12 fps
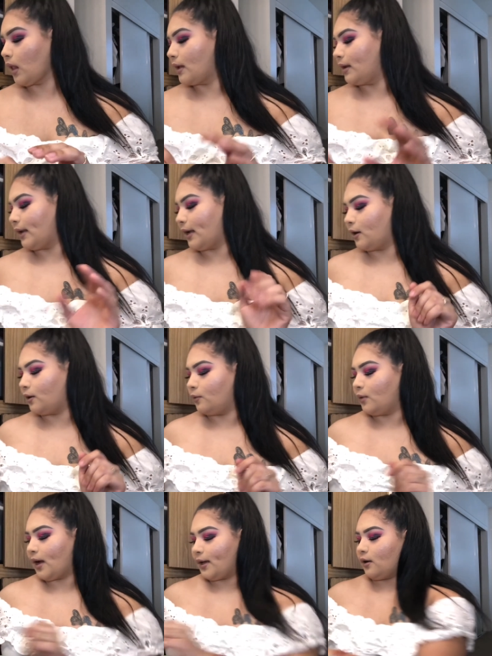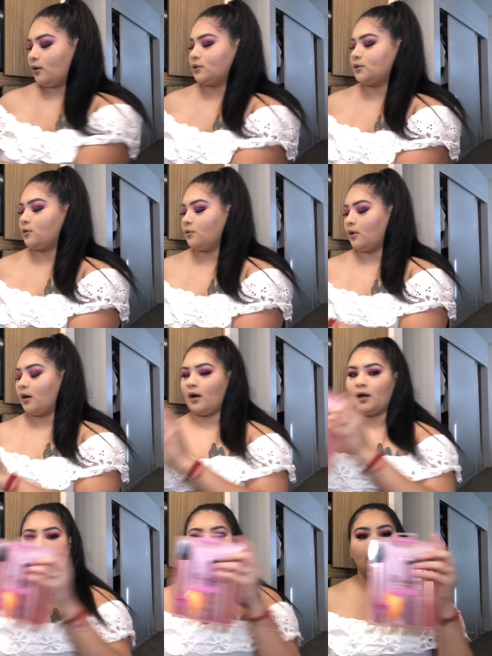Now, I also
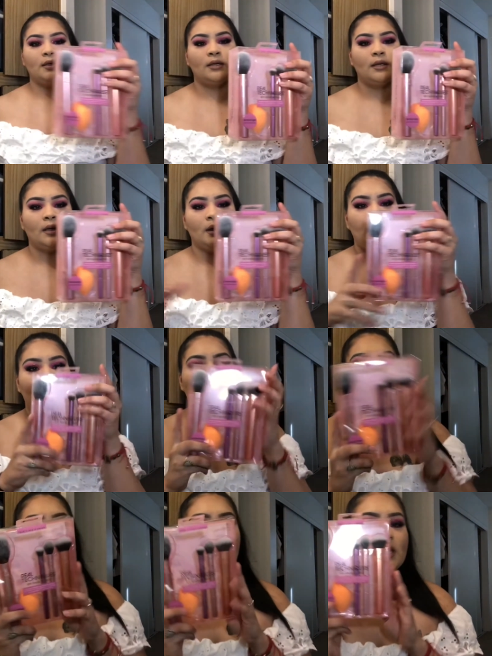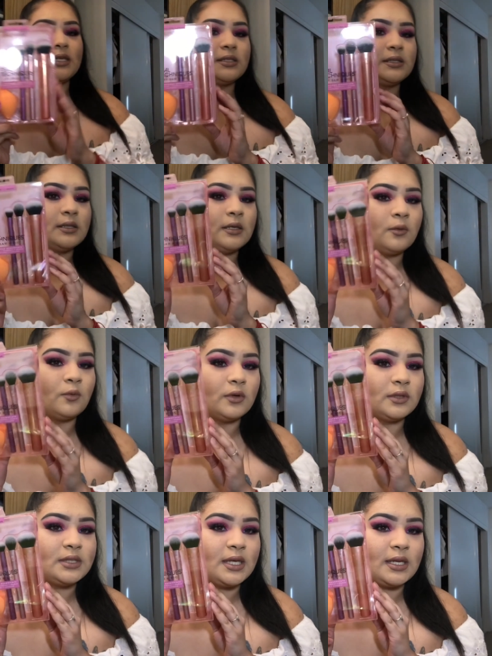got this Real
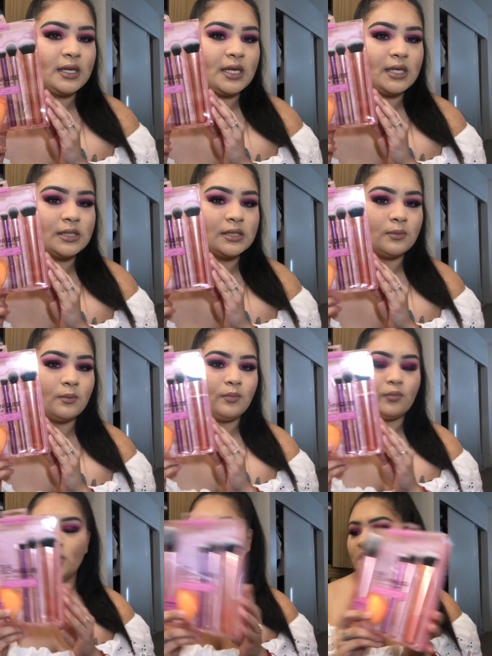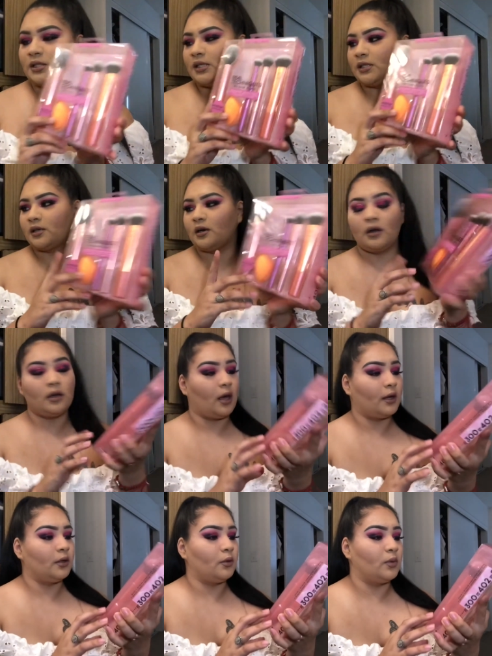Techniques brushes. These are a lot
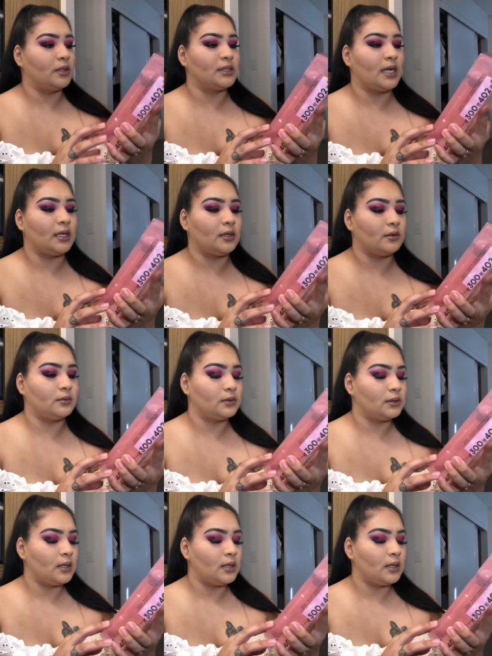of the ones I use.